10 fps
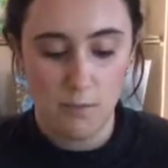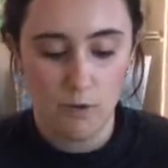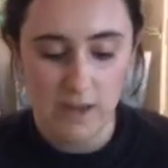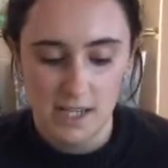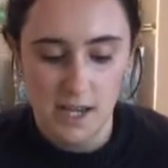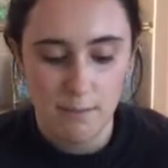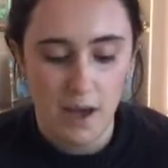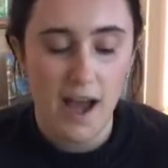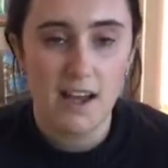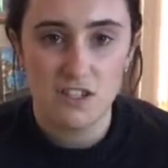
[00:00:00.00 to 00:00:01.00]
tape already,
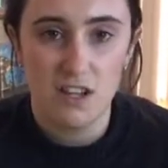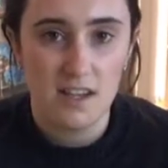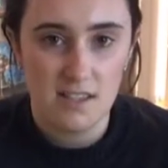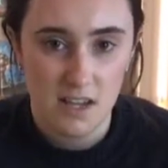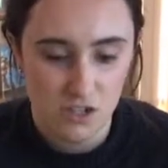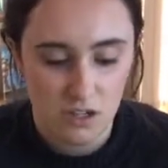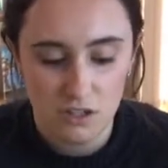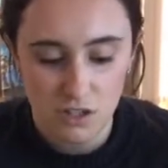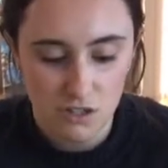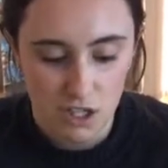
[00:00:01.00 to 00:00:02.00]
but as I said, you
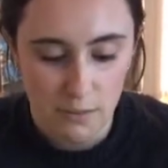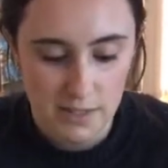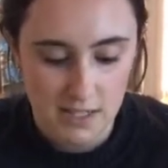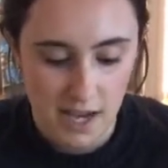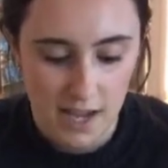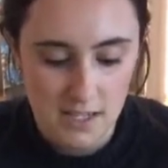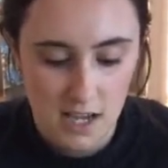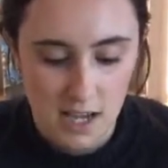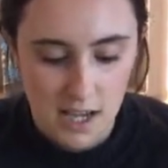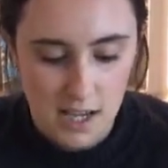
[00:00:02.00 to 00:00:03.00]
can use glue instead,
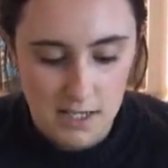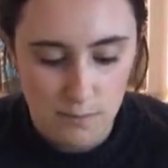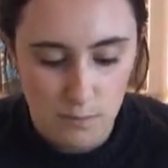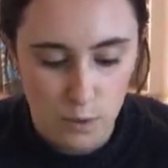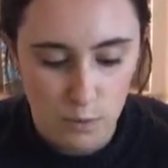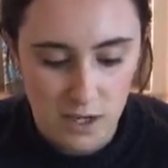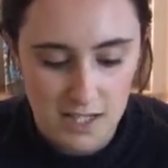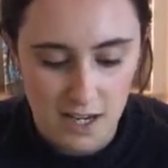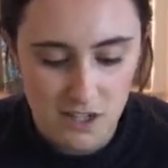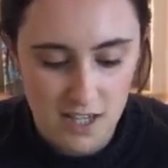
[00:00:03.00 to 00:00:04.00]
is we want
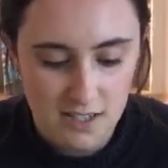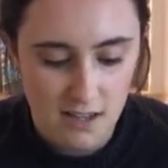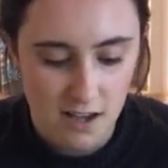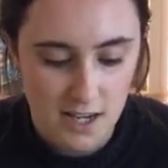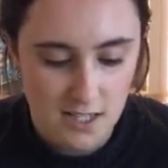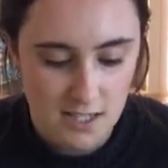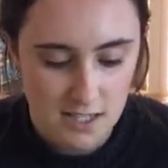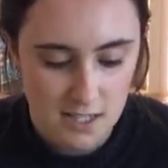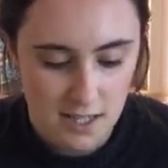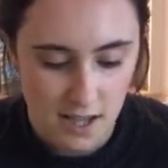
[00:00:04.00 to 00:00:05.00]
to attach this side
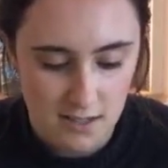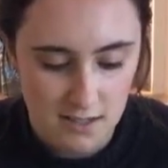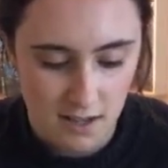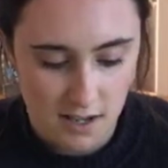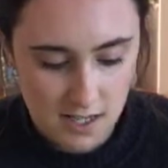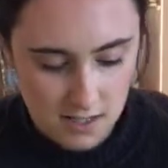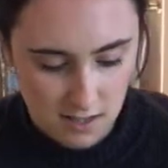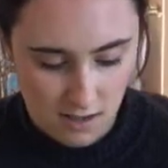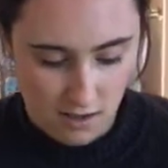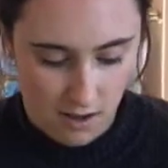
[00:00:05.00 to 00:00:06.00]
to that side.
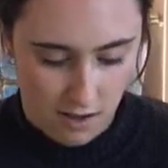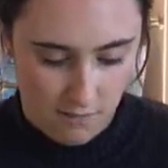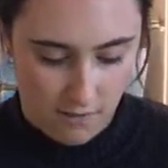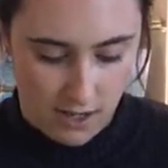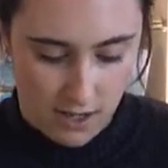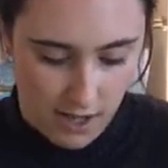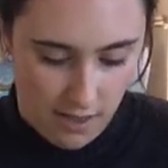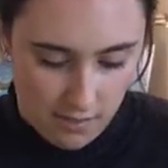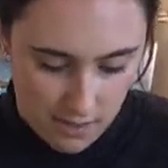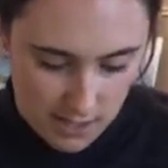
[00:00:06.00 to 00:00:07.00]
So if I can
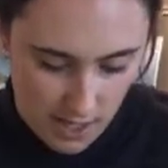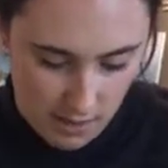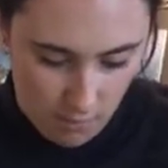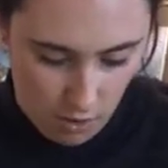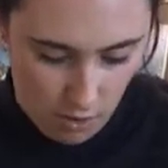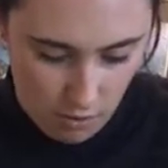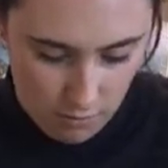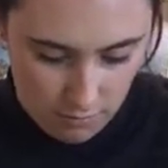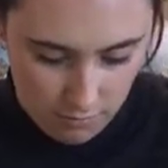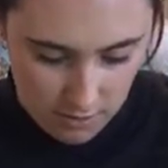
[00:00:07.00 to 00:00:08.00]
get the tape
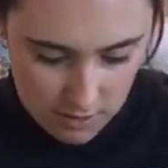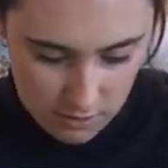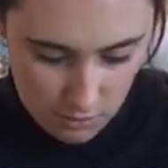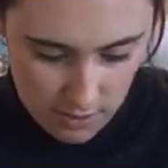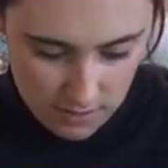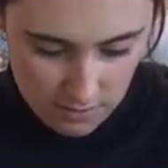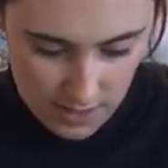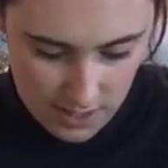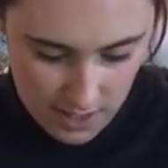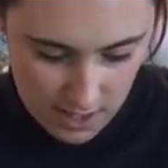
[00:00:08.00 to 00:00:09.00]
off, because it's always
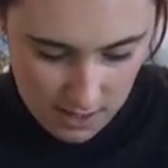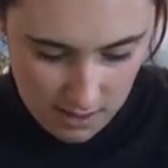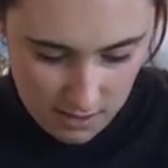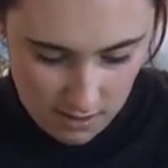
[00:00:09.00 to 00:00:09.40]
fiddly.